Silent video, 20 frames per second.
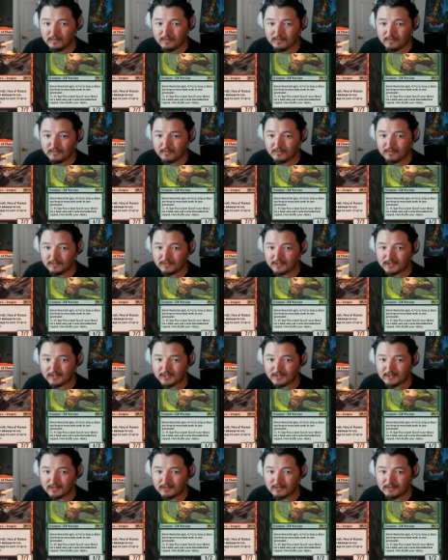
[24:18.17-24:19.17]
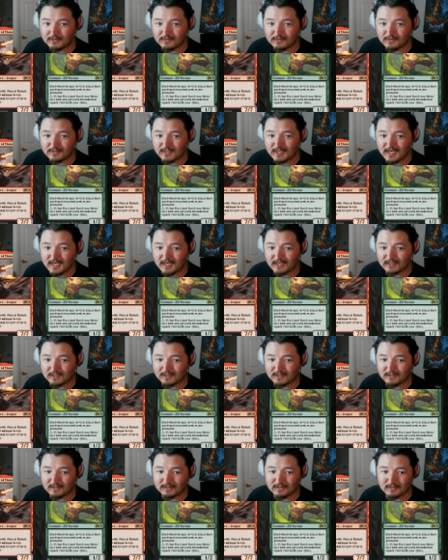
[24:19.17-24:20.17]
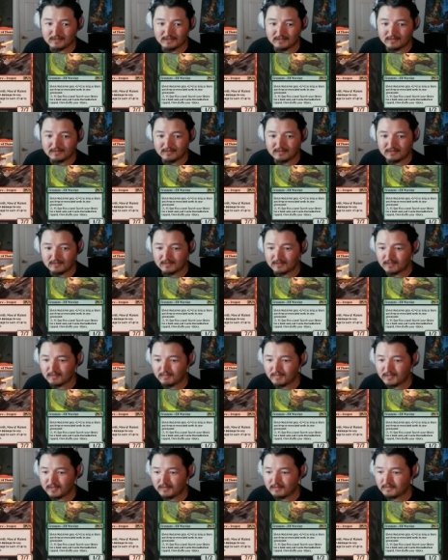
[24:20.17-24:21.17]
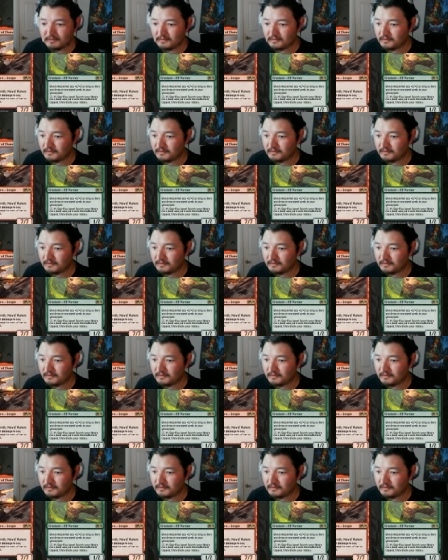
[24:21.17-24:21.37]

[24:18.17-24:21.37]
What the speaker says: New Chandra, reduced to ashes. That's not bad.